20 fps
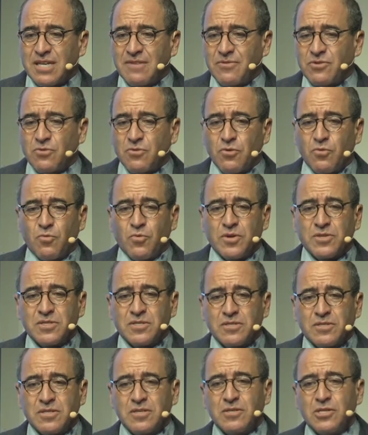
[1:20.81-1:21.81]
even though it
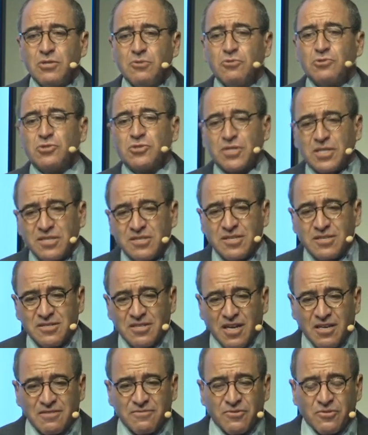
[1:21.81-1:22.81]
wasn't hugely
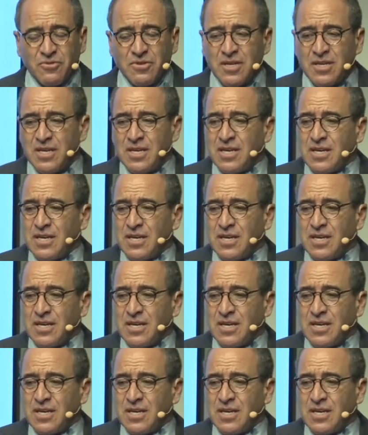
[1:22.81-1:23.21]
successful